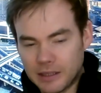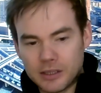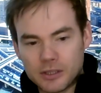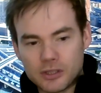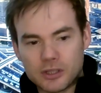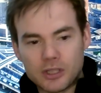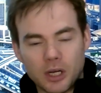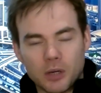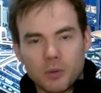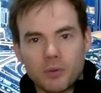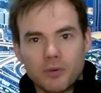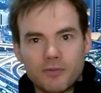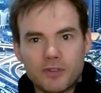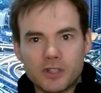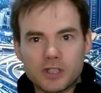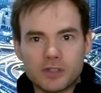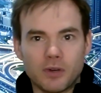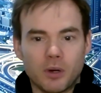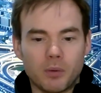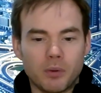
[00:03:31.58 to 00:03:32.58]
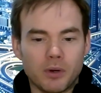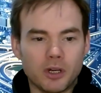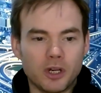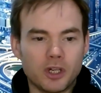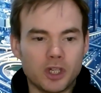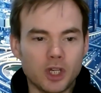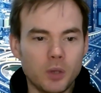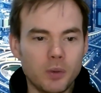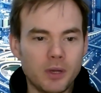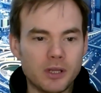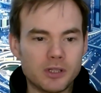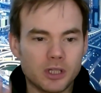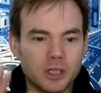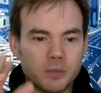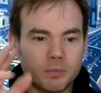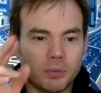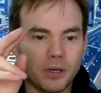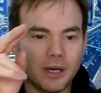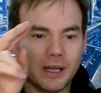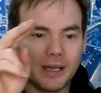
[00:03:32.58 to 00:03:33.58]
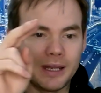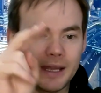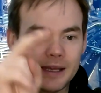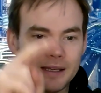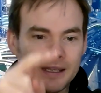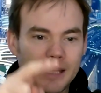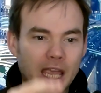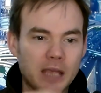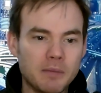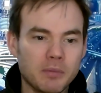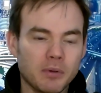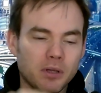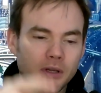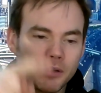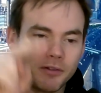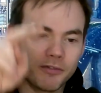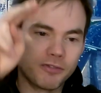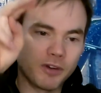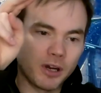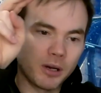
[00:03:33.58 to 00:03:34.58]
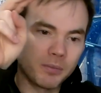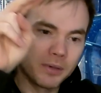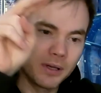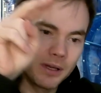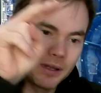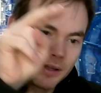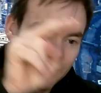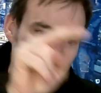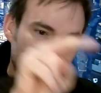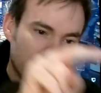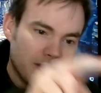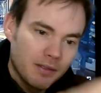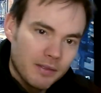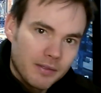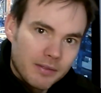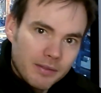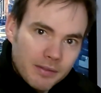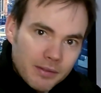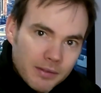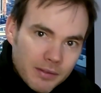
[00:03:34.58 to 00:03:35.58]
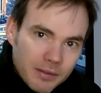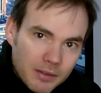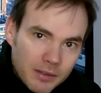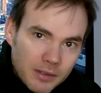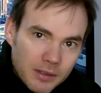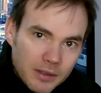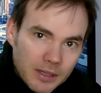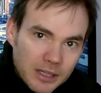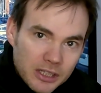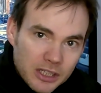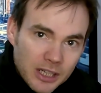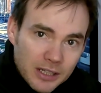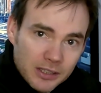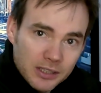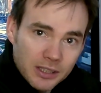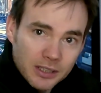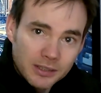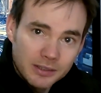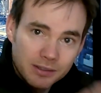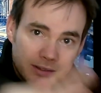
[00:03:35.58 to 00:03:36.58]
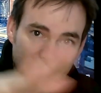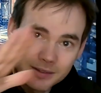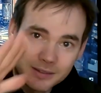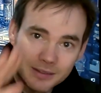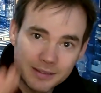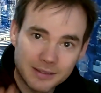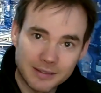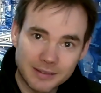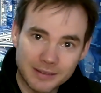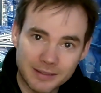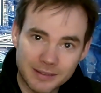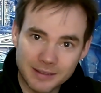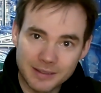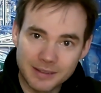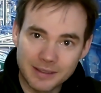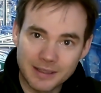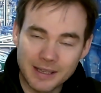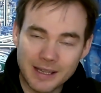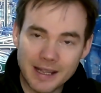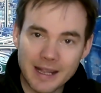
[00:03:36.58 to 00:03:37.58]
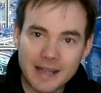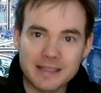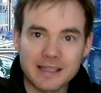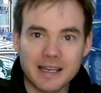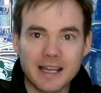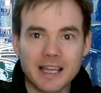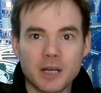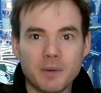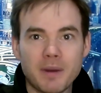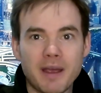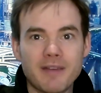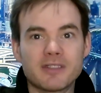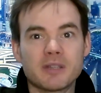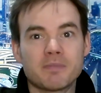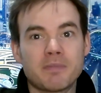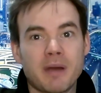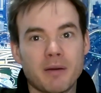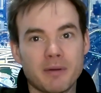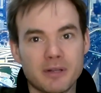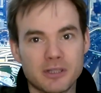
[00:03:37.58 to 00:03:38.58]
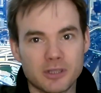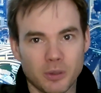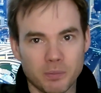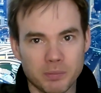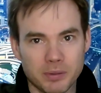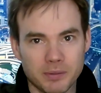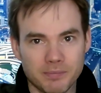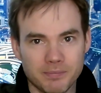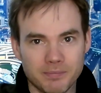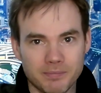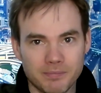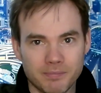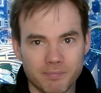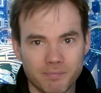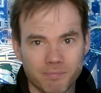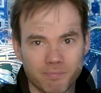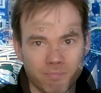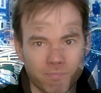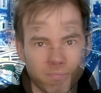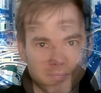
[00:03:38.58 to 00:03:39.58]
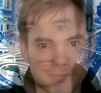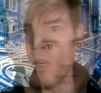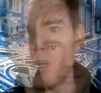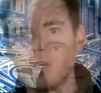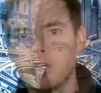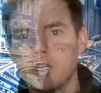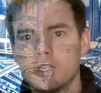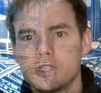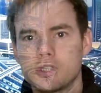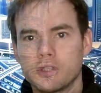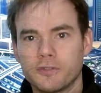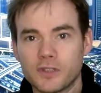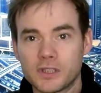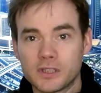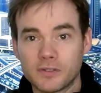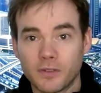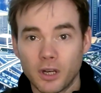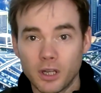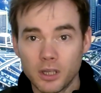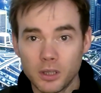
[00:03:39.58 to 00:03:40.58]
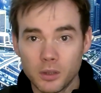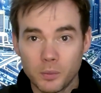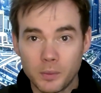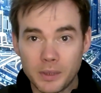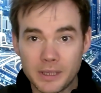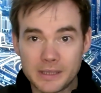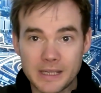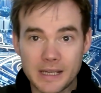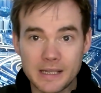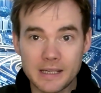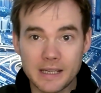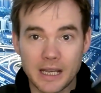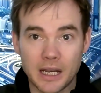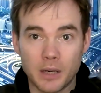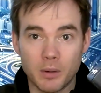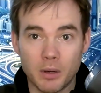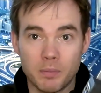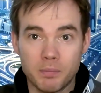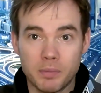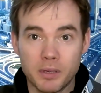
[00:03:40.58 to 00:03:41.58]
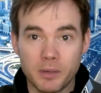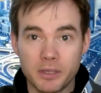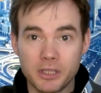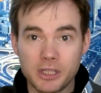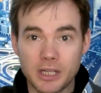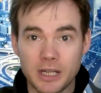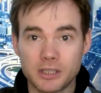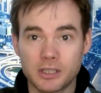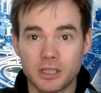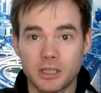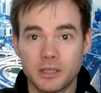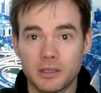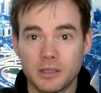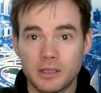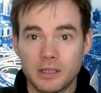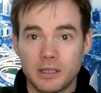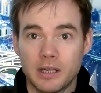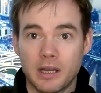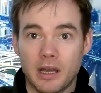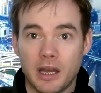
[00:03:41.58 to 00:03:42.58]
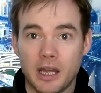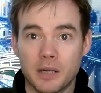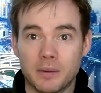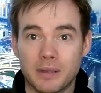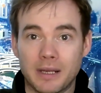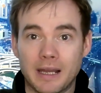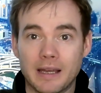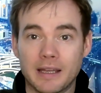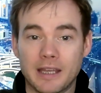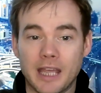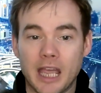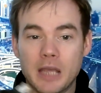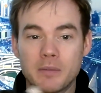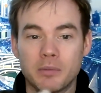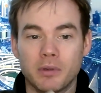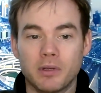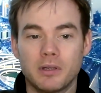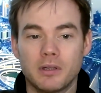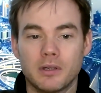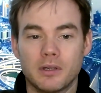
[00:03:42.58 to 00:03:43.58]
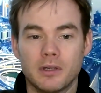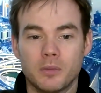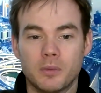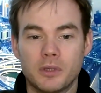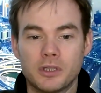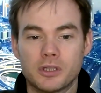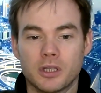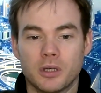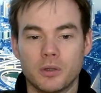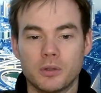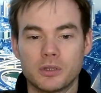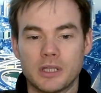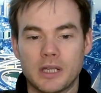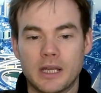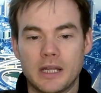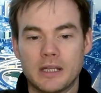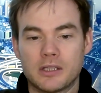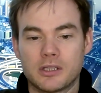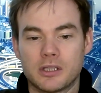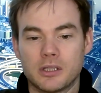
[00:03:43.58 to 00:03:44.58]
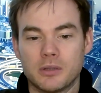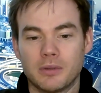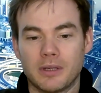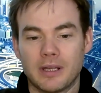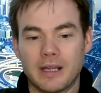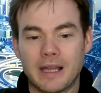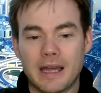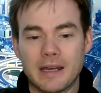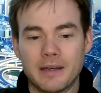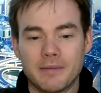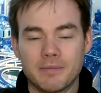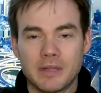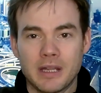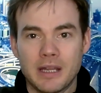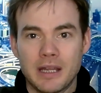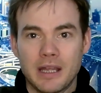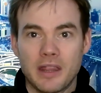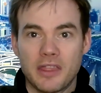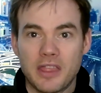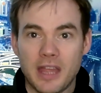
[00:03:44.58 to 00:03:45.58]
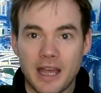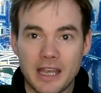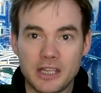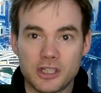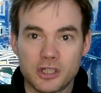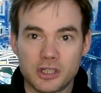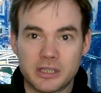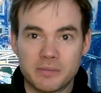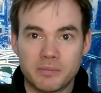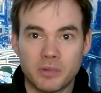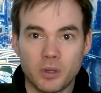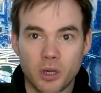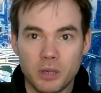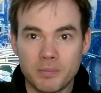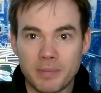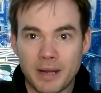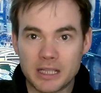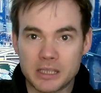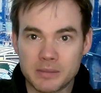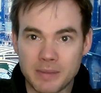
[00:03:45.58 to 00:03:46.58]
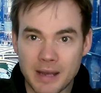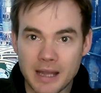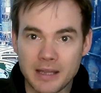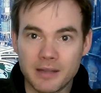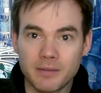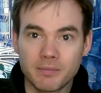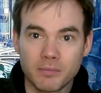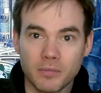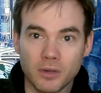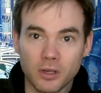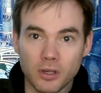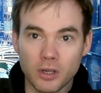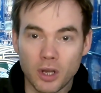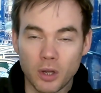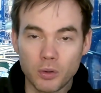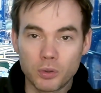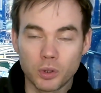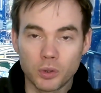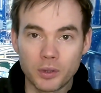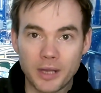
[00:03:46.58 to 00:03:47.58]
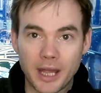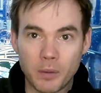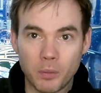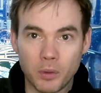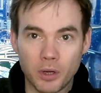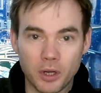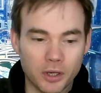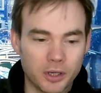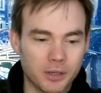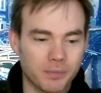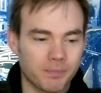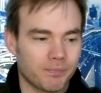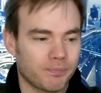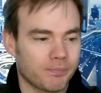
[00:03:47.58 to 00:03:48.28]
So, first of all, what I'm going to do is I'm going to put a LAN cable from the injector into Ligowave to power it up. So, first of all, we take our PoE injector and our LAN cable, which goes into LAN. That is just simply going back to my local network.